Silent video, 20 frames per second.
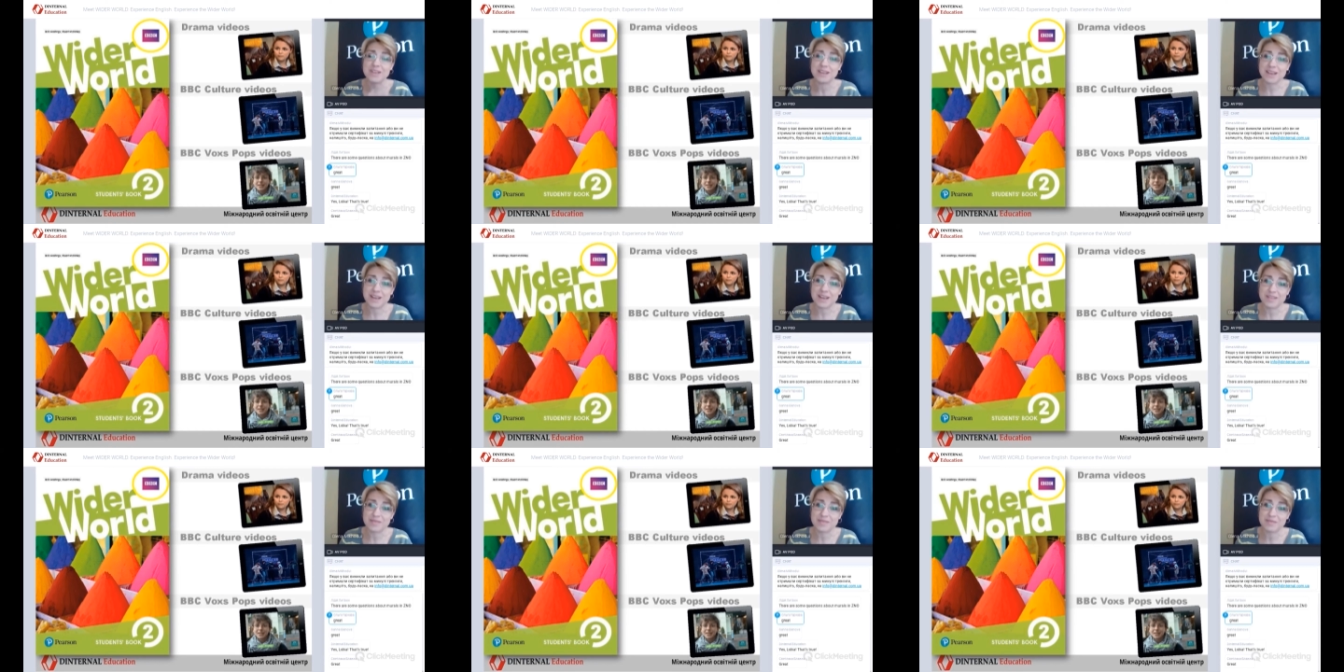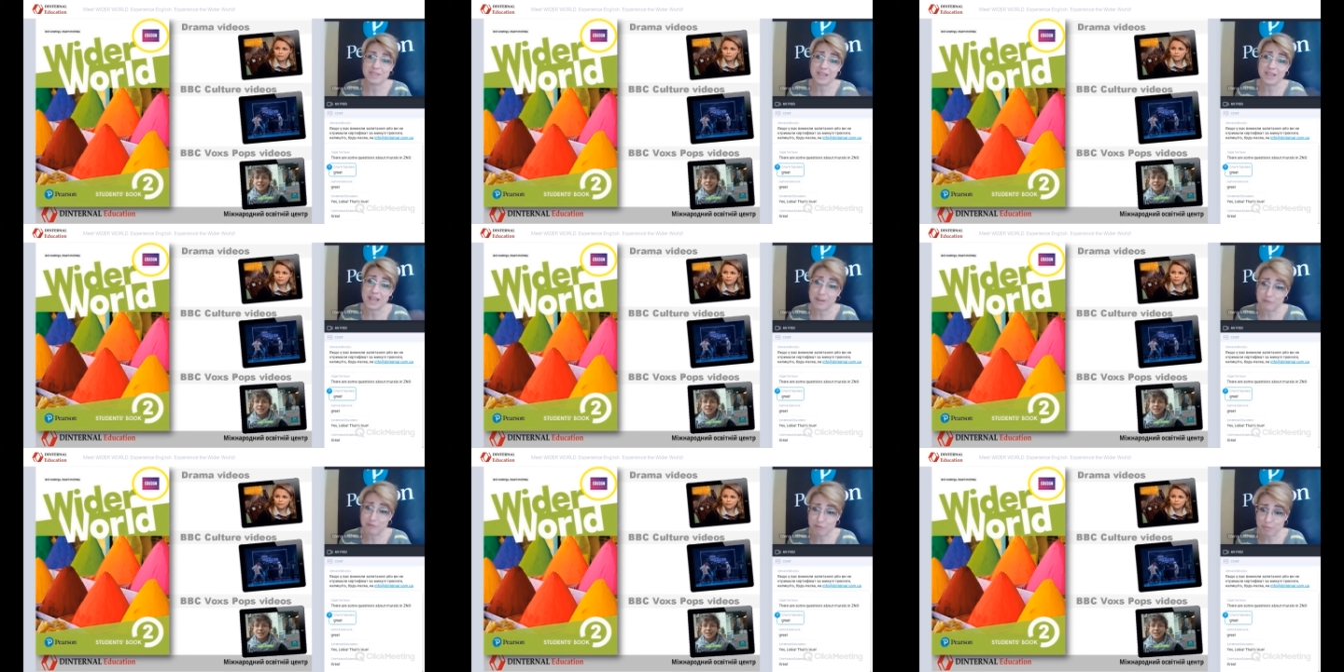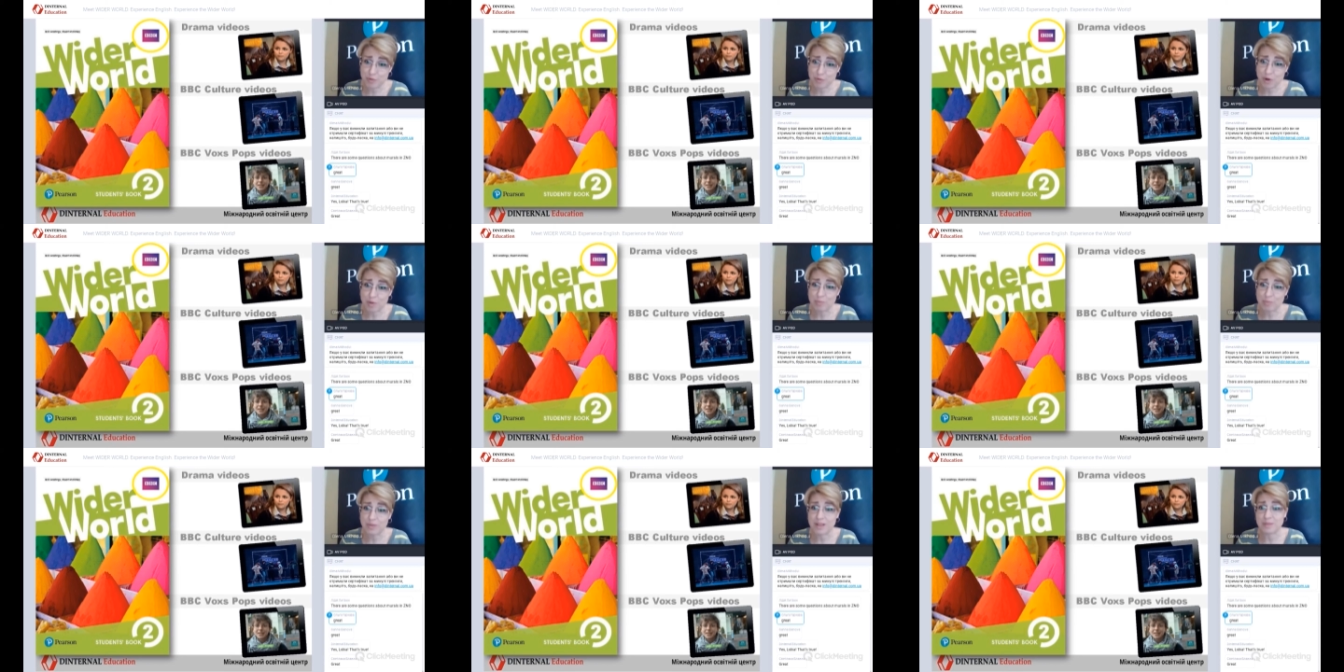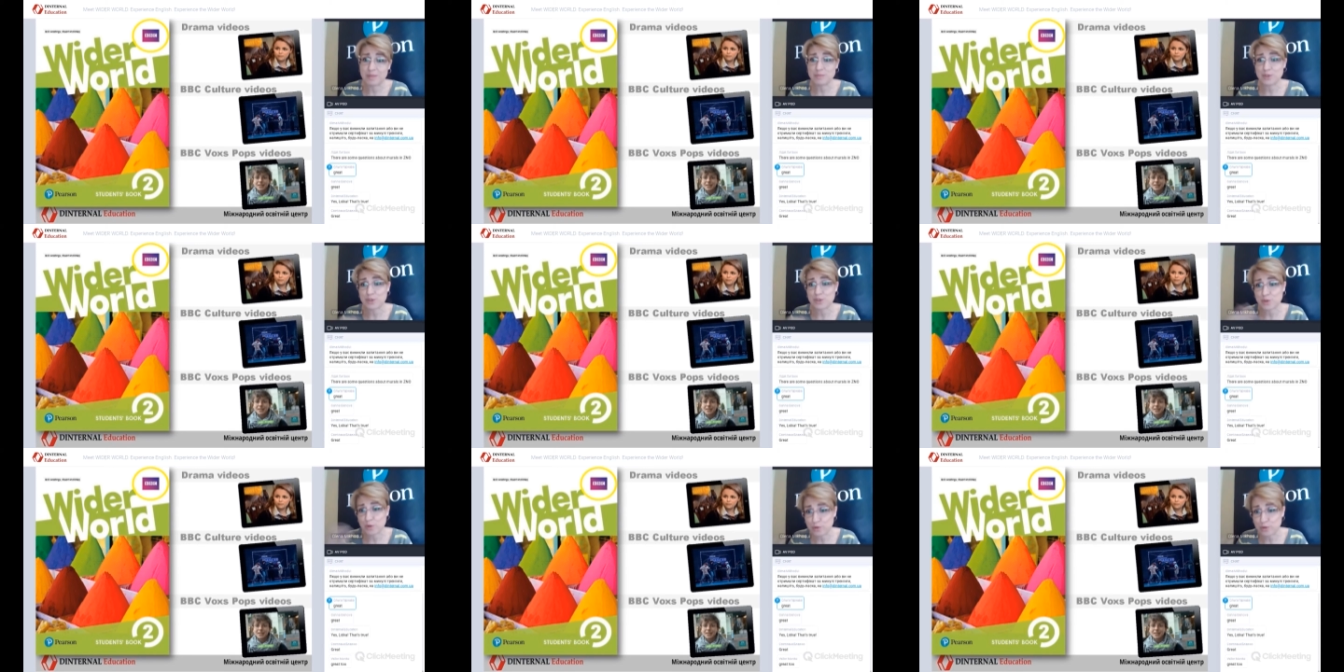they have love
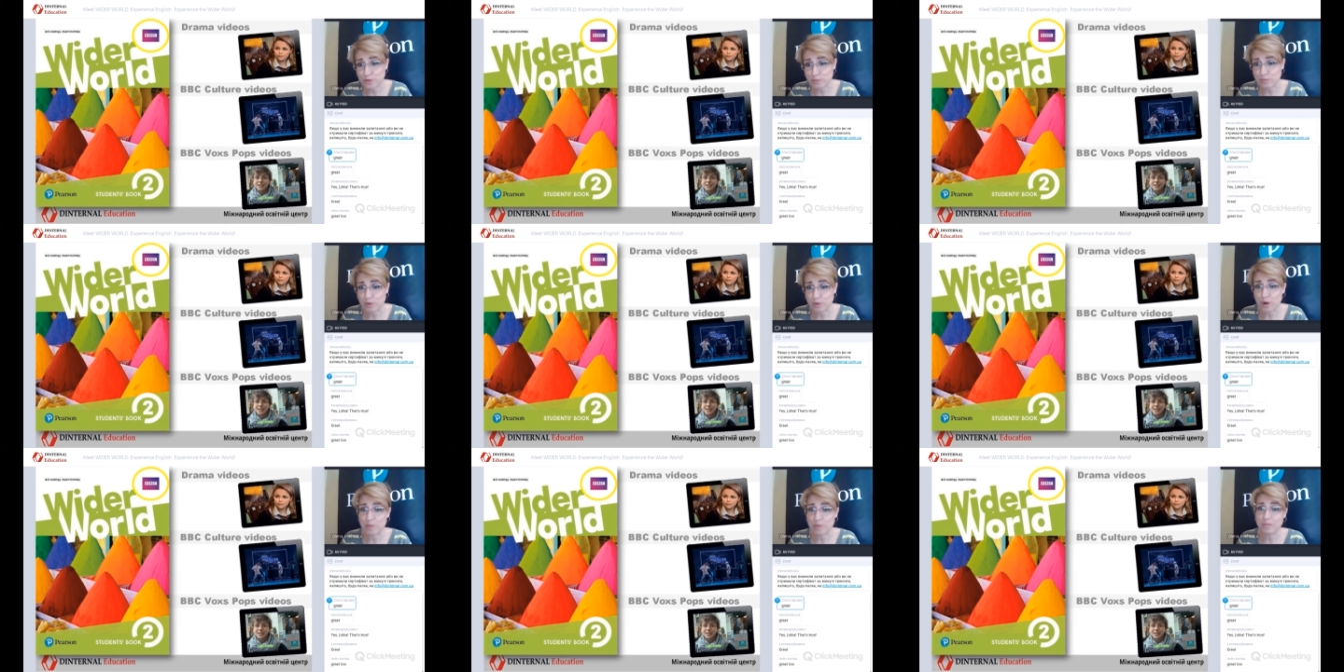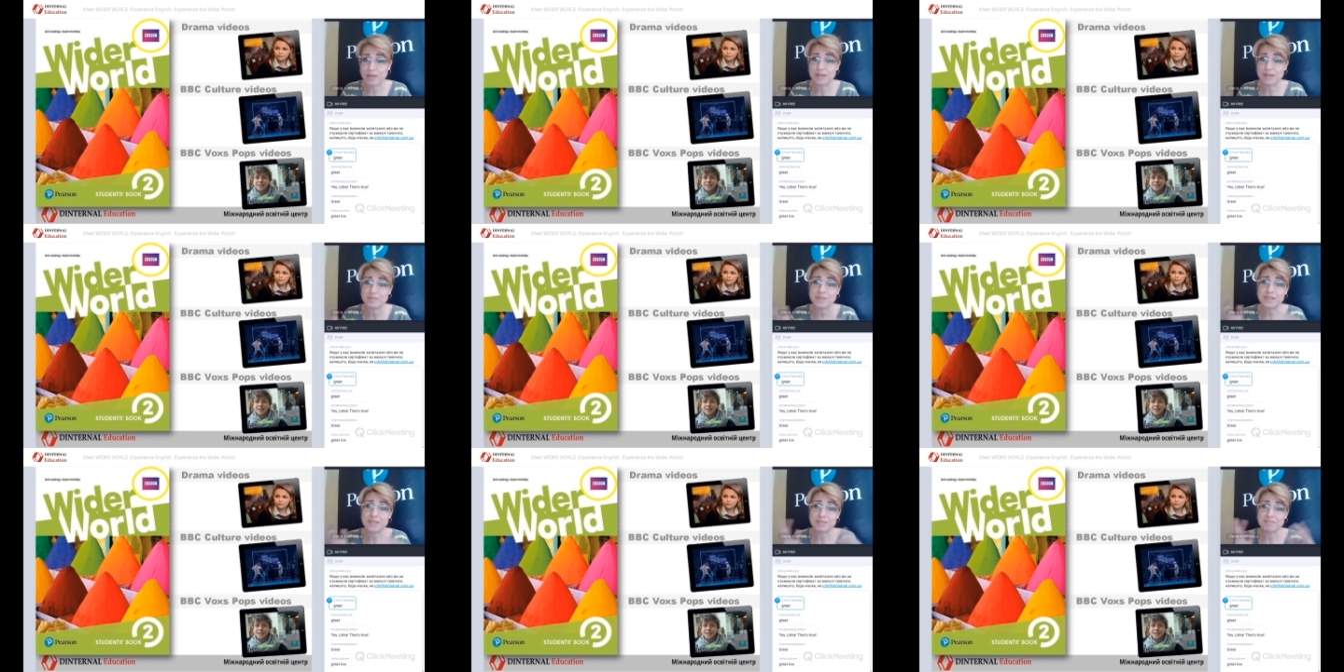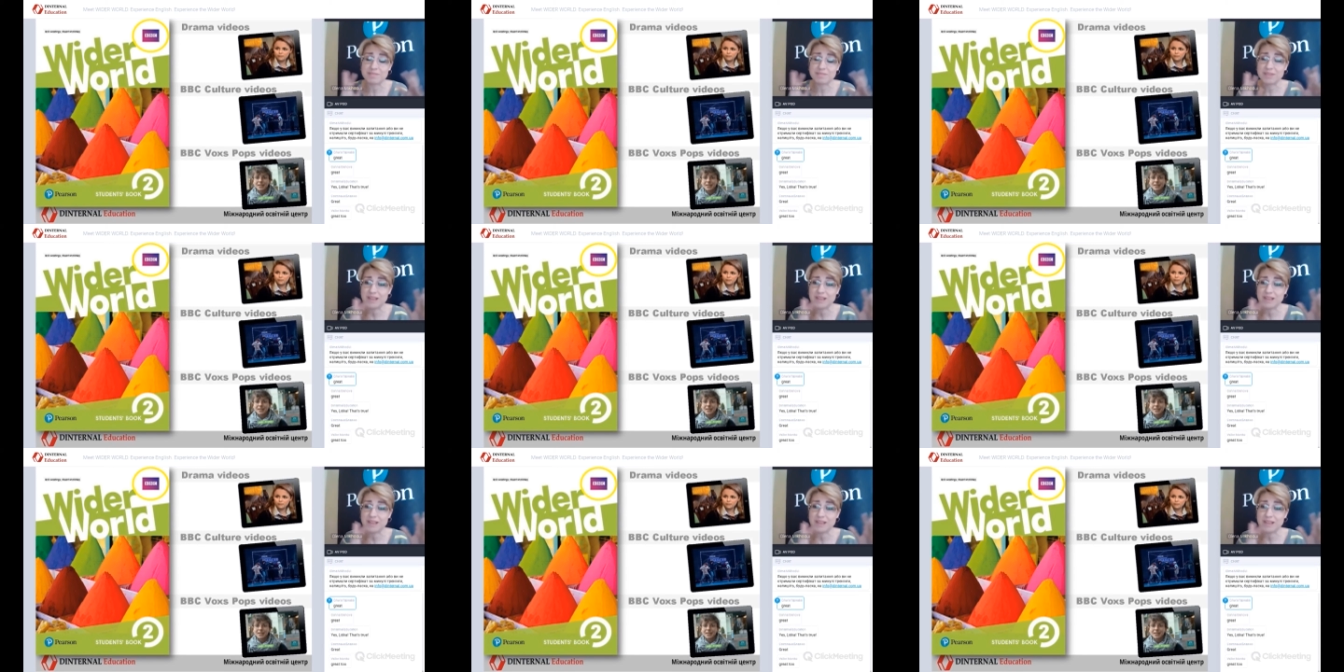problems, school problems,